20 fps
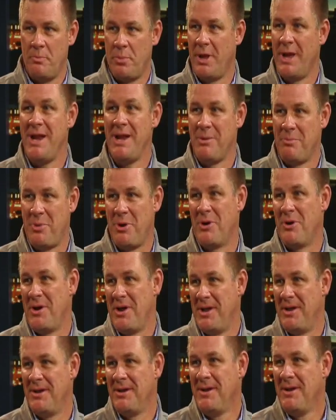planning
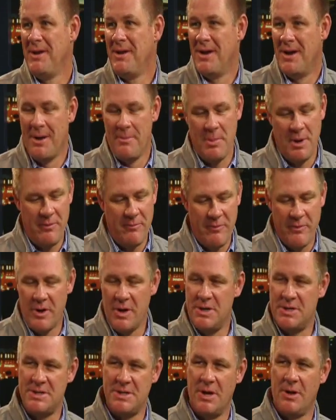period. I mean,
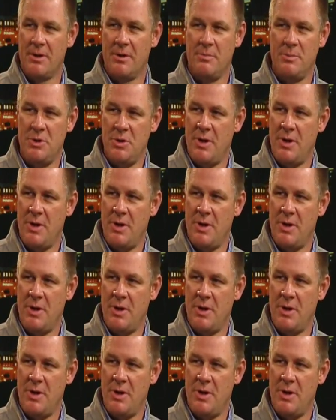very seldom